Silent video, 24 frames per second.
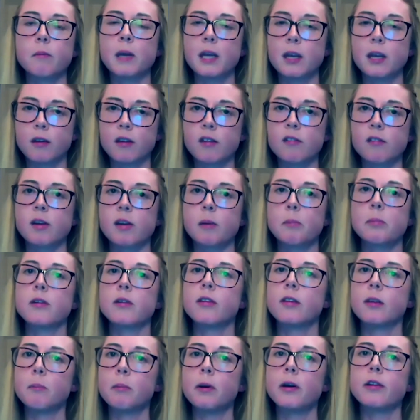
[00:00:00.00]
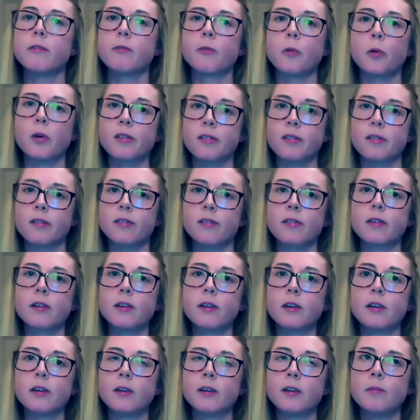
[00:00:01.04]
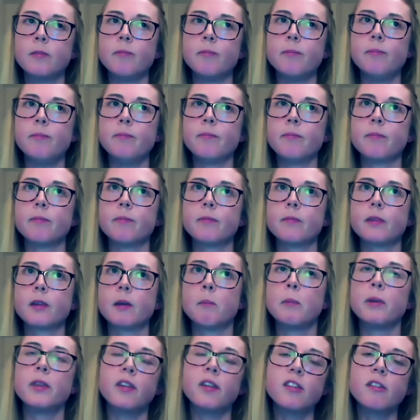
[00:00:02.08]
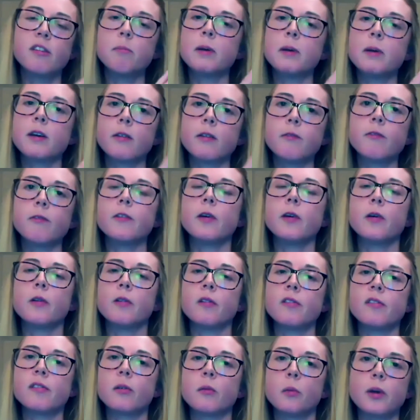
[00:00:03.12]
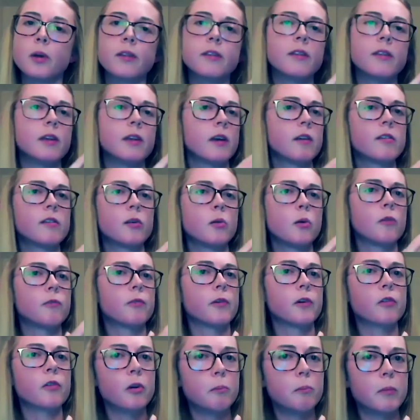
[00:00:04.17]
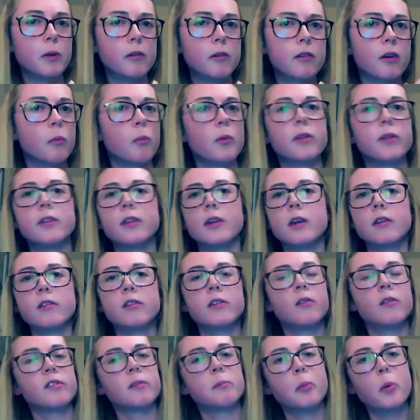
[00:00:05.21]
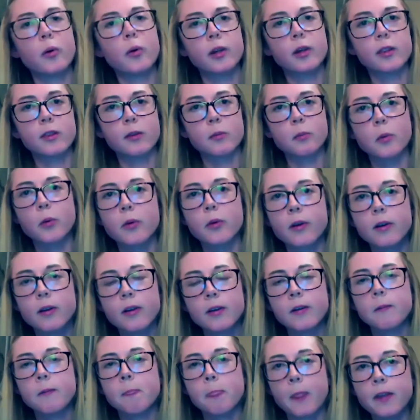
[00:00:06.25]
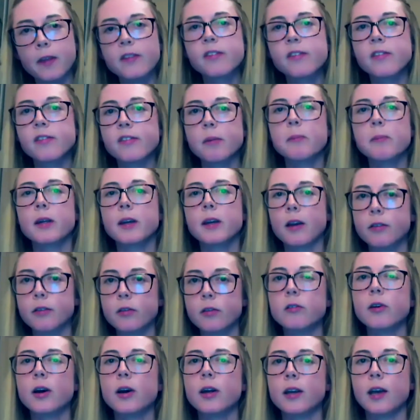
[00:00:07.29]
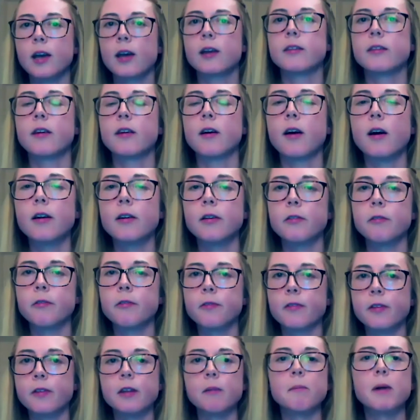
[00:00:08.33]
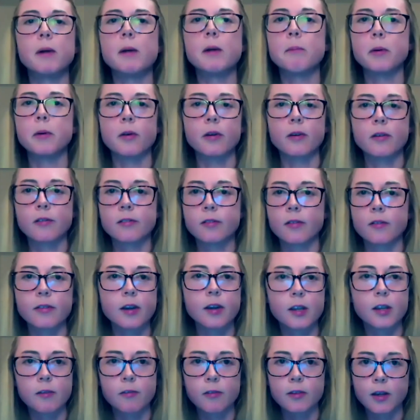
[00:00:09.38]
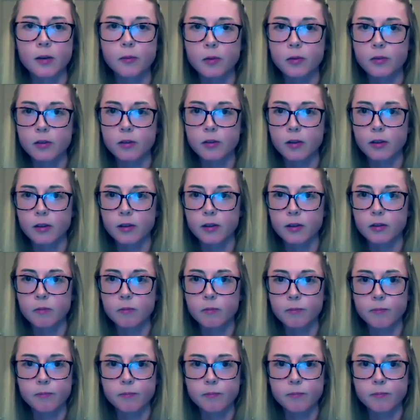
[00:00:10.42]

being conscripted to the British forces. But this has been confused with the issue of recruitment and with the issue of supporting the war. And this is something I do try to get at the heart of in my book. So thank you for that one, Jonathan.